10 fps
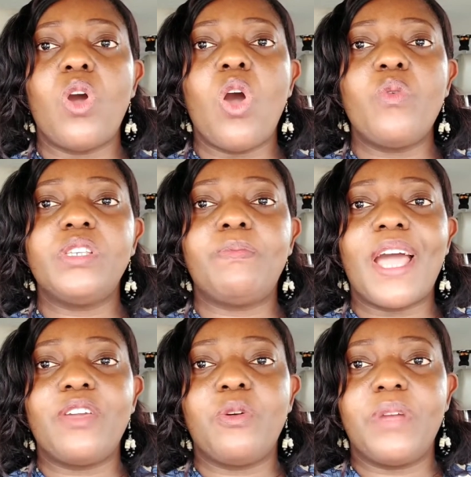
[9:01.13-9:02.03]
Always
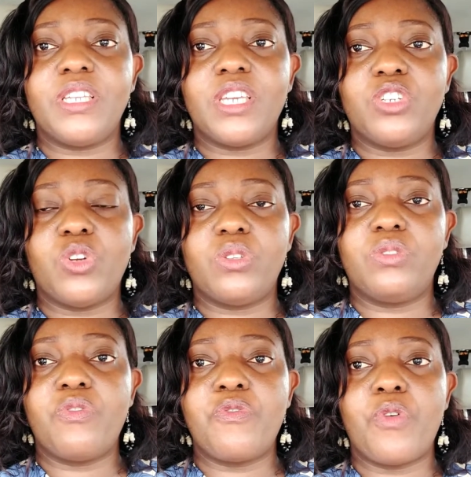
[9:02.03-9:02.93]
buy your
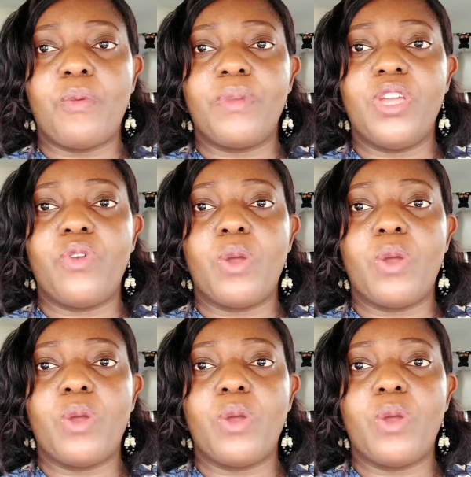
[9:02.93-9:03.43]
medications from a